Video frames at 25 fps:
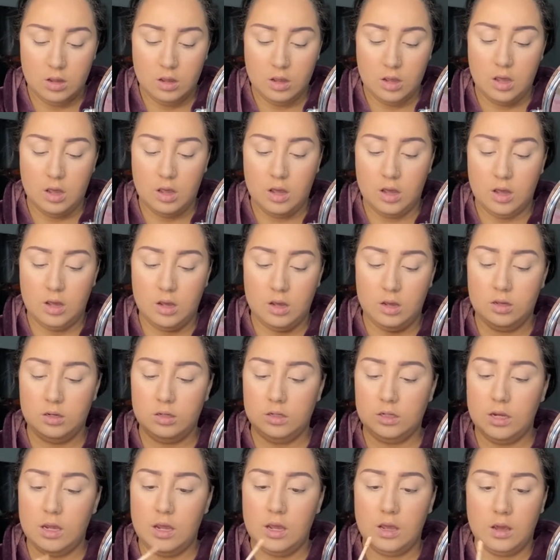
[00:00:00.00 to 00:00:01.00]
and
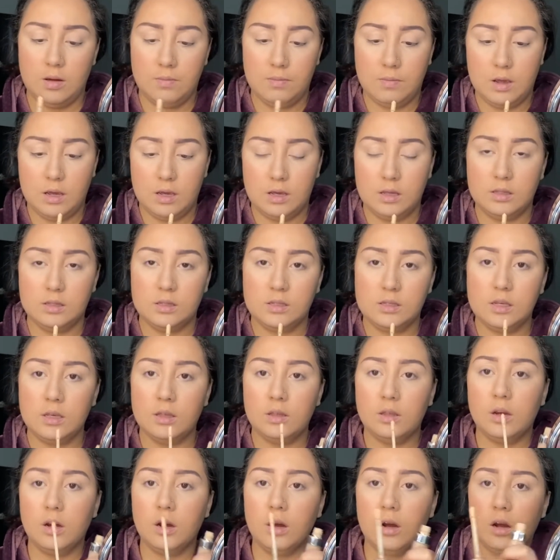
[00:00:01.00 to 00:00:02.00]
take my
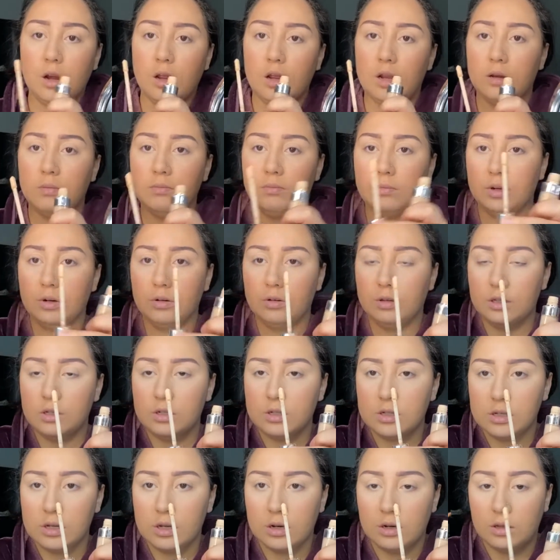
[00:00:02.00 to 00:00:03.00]
concealer, and I'm literally
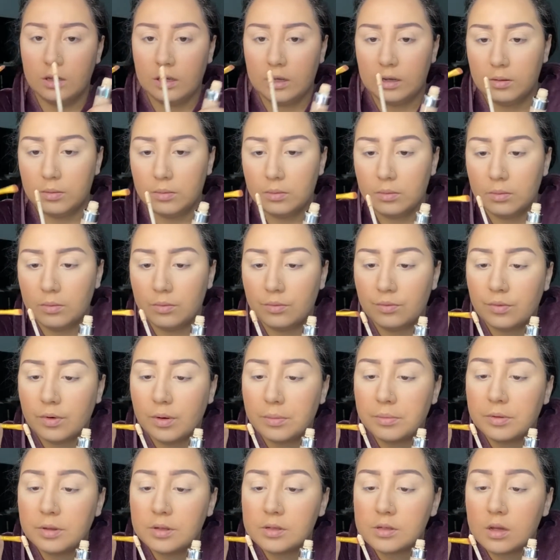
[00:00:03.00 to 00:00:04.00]
just gonna like rub
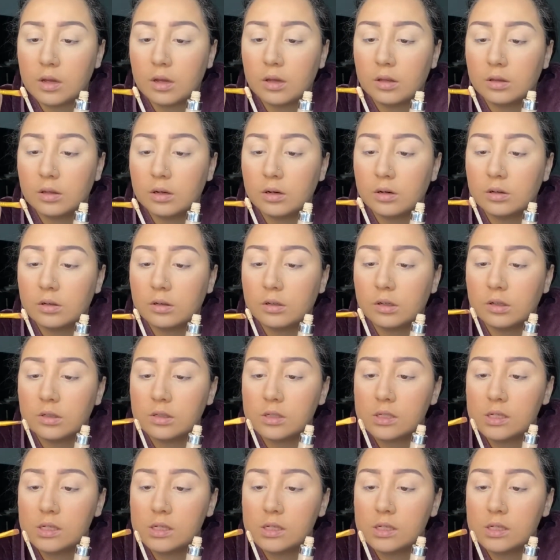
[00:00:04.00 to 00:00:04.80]
this on there just to